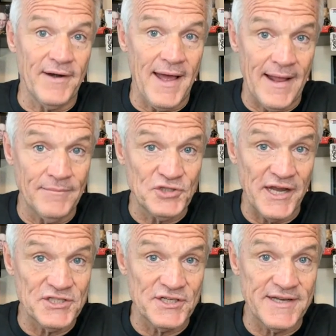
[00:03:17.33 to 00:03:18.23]
it or not, I'm
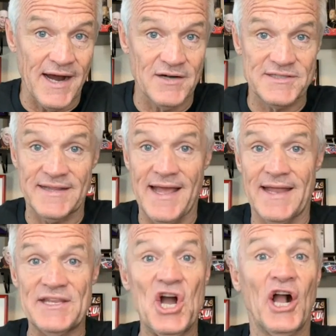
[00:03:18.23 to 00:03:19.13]
changing tires at
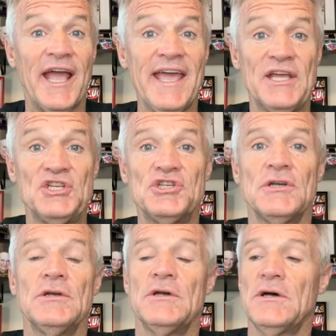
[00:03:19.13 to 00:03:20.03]
that young age.
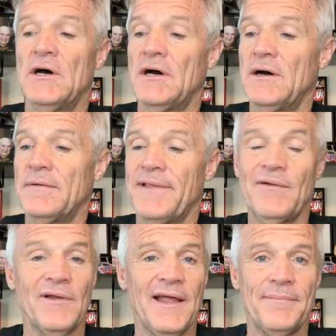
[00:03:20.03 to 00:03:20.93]
They
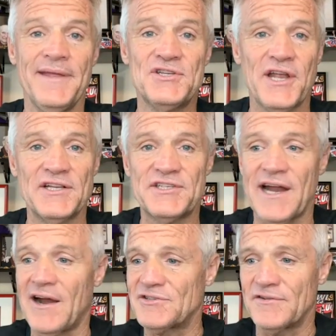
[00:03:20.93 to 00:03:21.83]
were letting me change
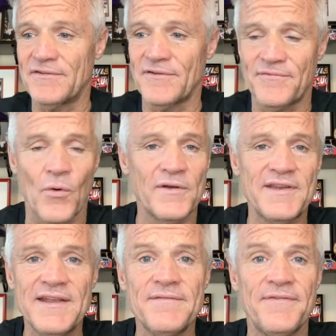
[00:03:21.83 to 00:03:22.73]
tires at
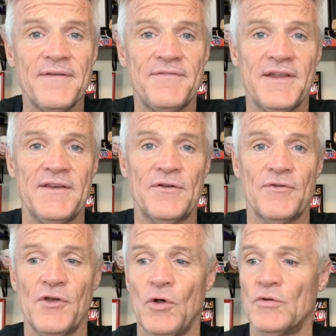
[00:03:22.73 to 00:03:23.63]
14, 15
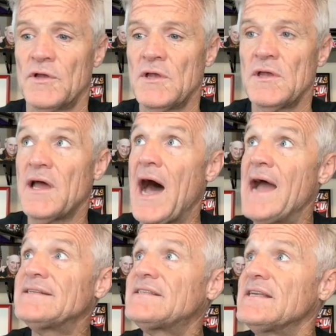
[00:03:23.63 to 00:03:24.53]
years old.
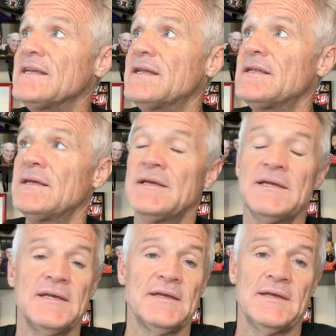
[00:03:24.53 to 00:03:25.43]
I see it.
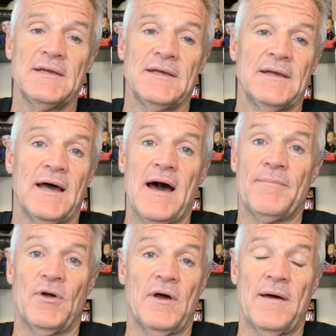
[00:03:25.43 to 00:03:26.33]

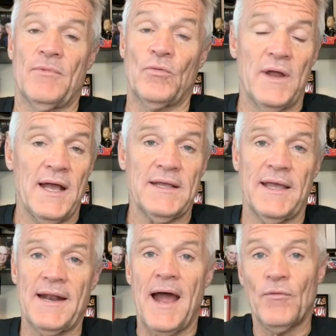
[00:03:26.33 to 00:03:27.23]
I'm a wreck,
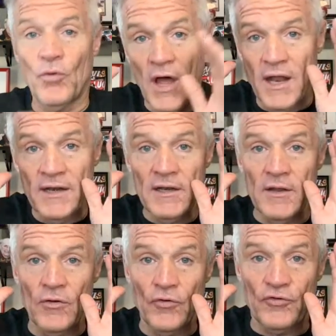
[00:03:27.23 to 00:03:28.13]
and I
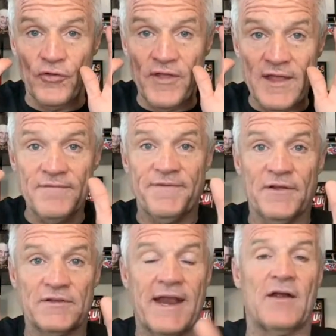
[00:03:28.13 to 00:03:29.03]
run to the
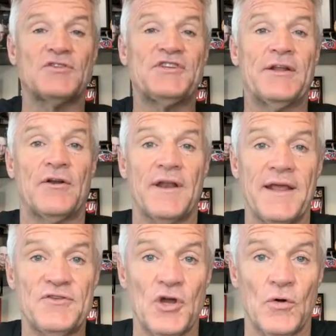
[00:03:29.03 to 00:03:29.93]
infield care center at
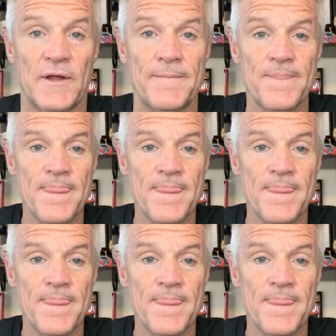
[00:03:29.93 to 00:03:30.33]
Daytona,